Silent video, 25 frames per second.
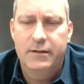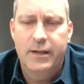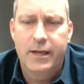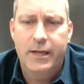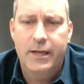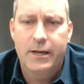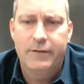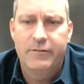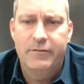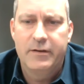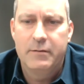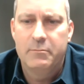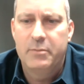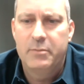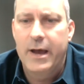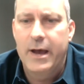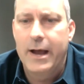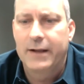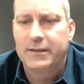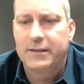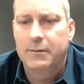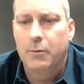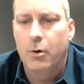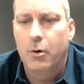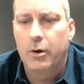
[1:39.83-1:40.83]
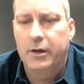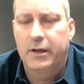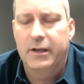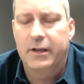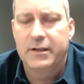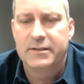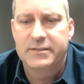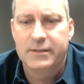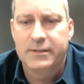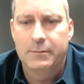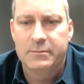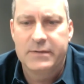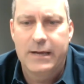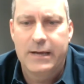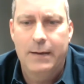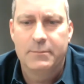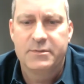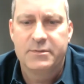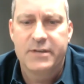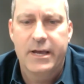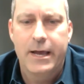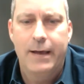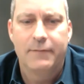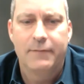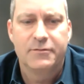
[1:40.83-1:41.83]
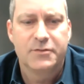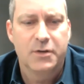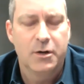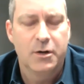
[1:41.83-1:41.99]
negative impact the market can sometimes have.